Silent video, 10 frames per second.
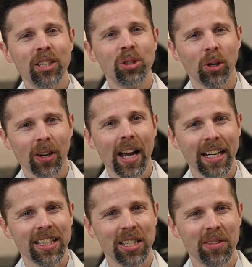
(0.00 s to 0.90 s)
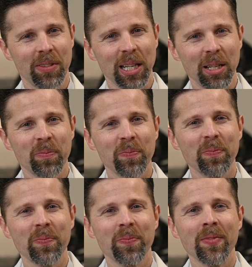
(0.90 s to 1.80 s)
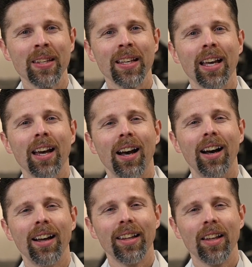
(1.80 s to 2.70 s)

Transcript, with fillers: indoor activity. Uh,